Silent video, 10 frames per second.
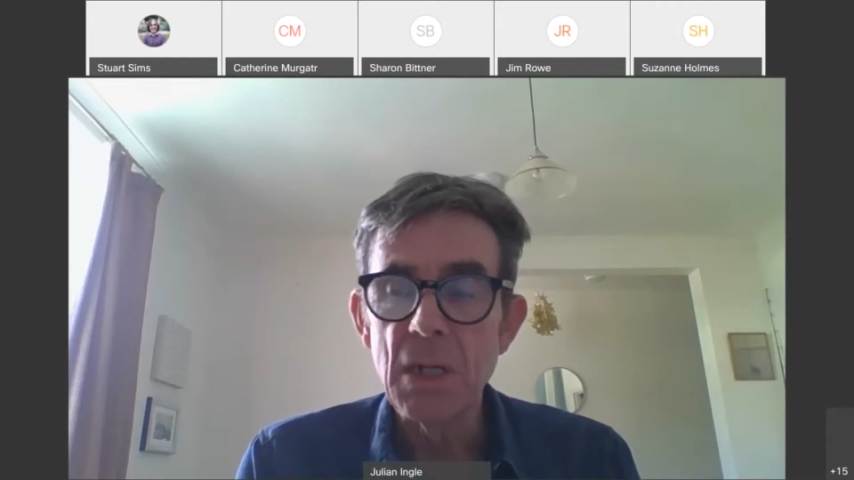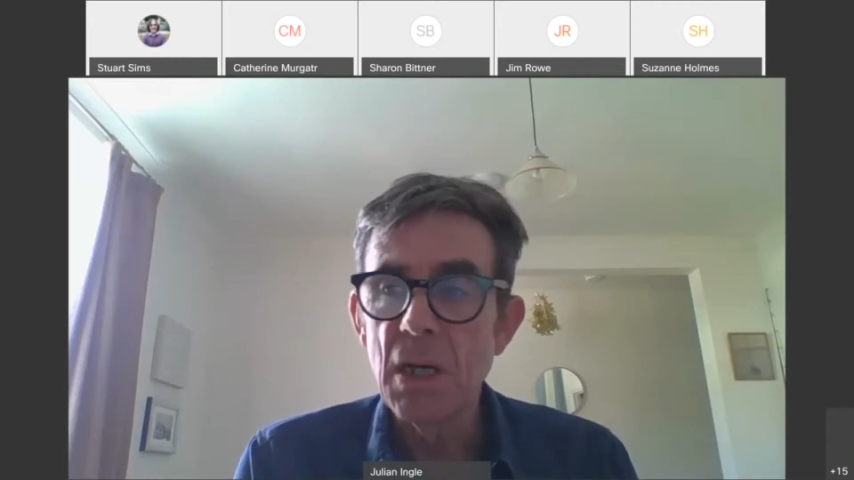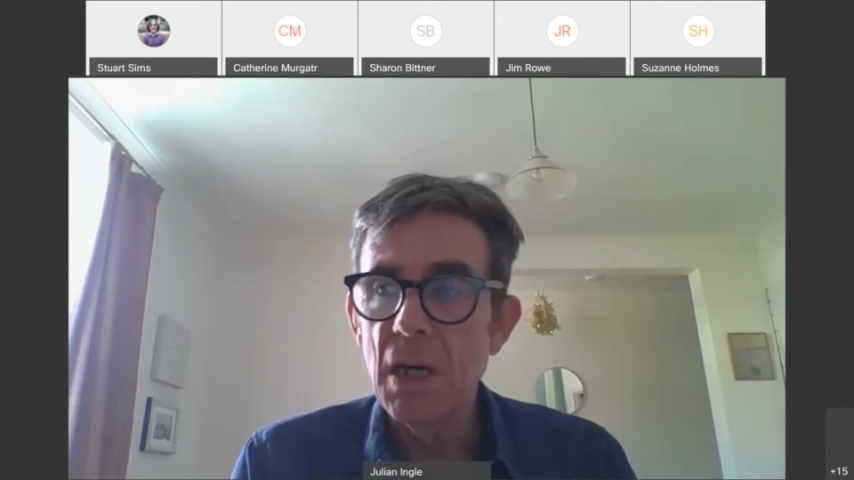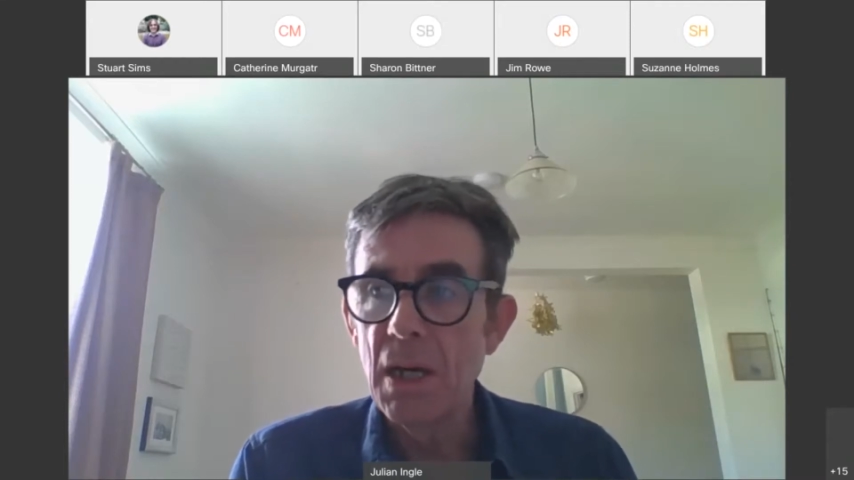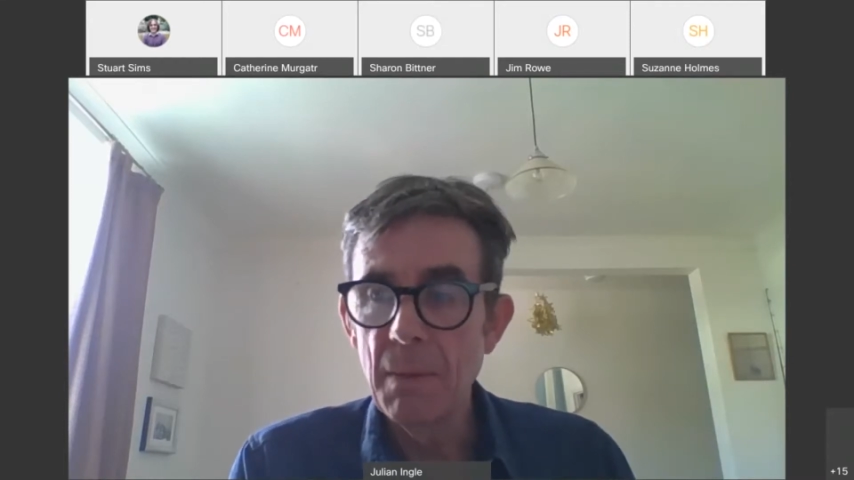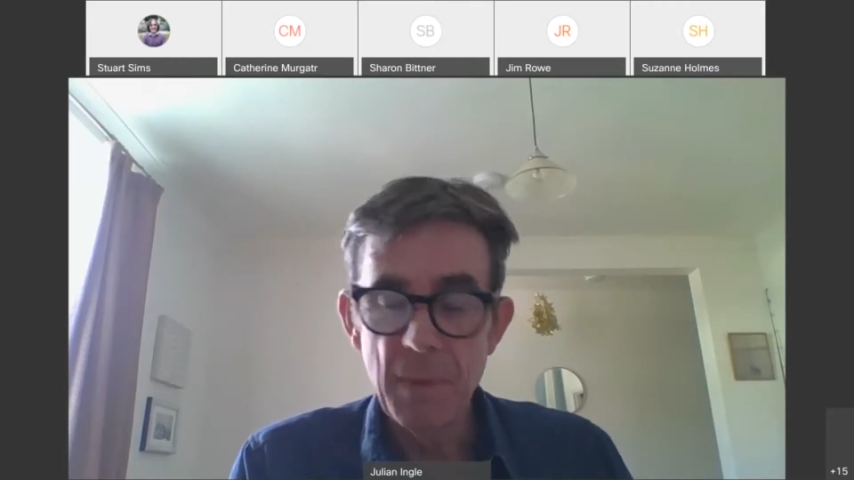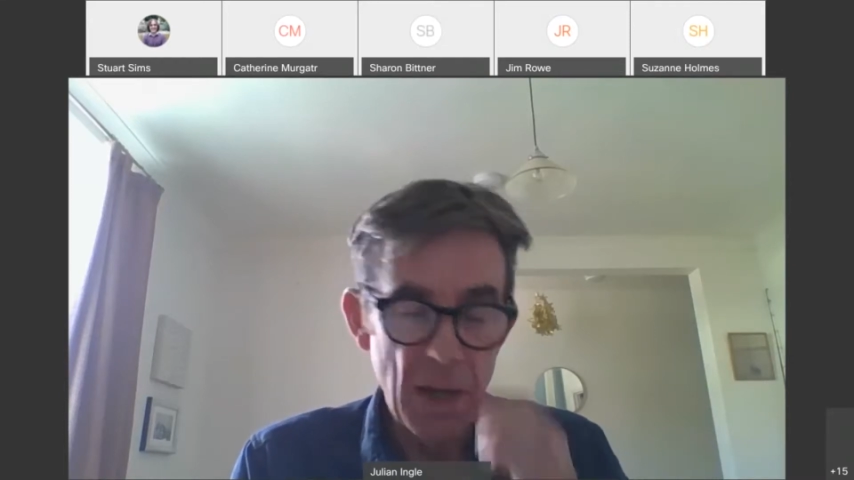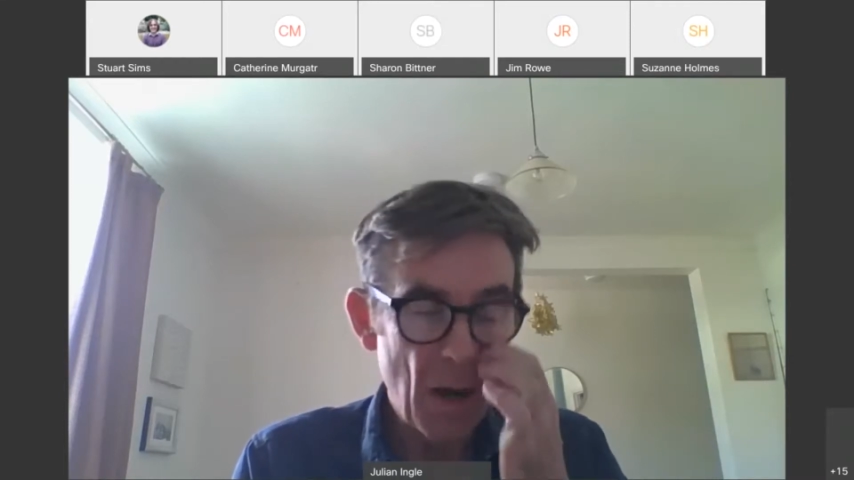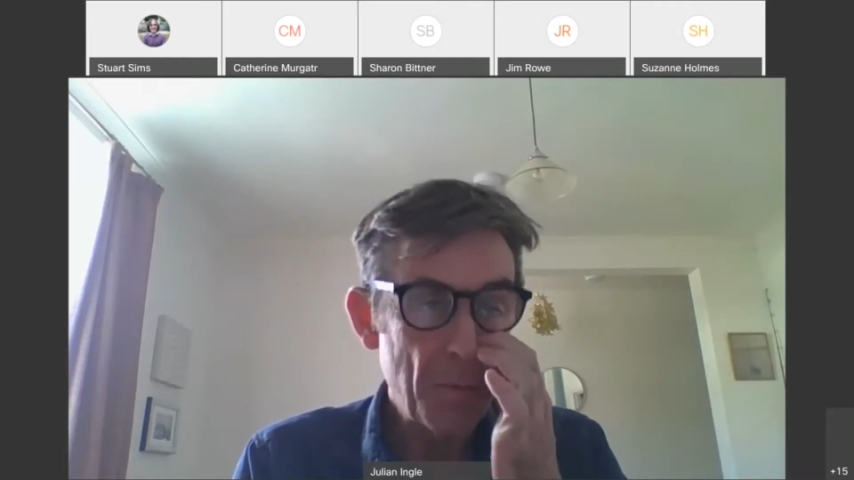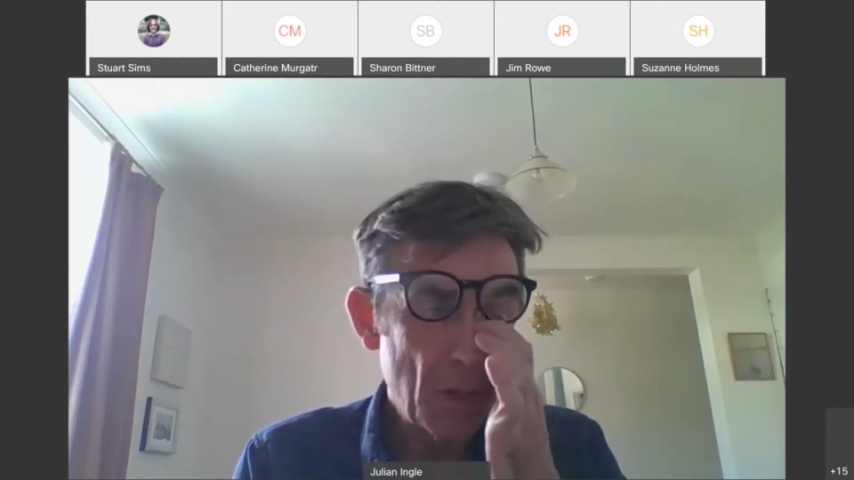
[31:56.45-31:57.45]
And
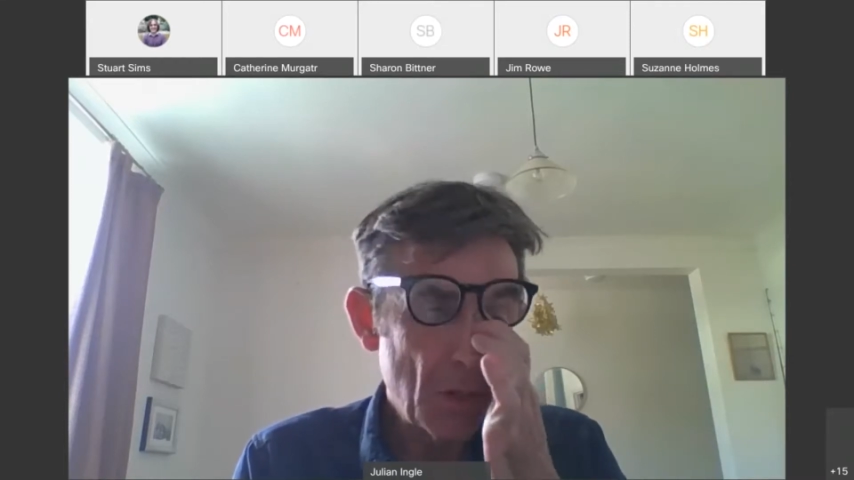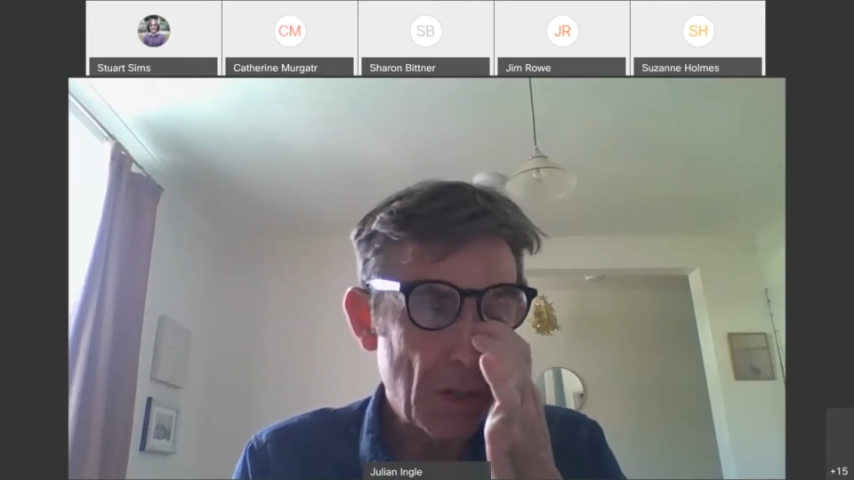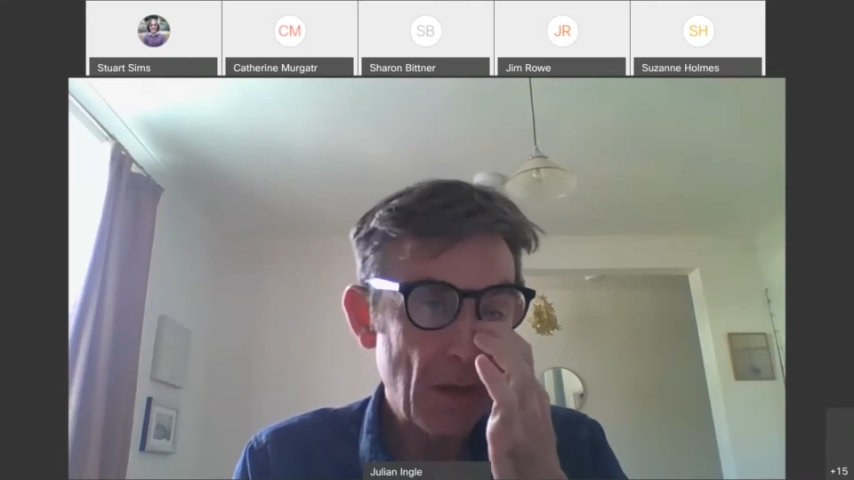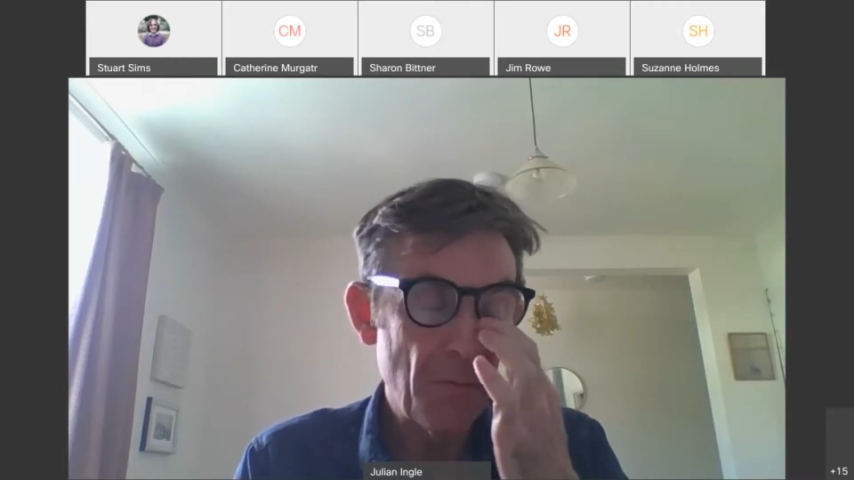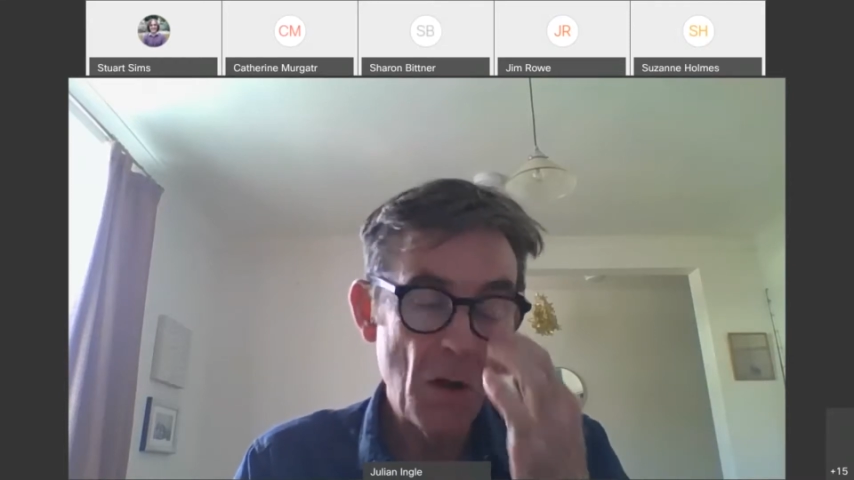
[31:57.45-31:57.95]
I've been using it for